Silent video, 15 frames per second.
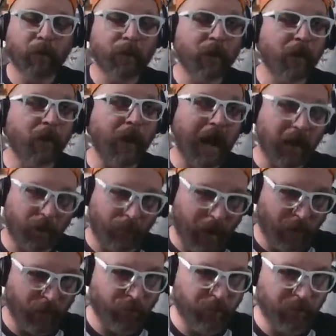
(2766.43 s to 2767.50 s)
you know
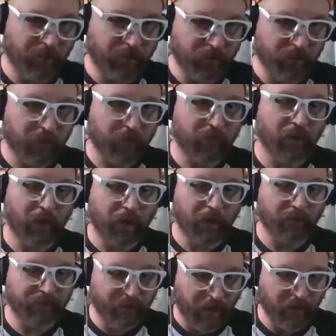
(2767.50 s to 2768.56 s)
Alabama being
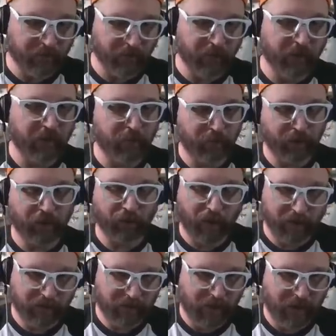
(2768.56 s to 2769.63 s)
uh, favored, being
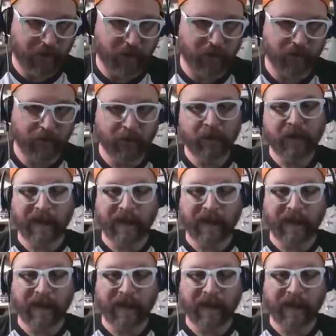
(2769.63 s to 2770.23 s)
ranked higher,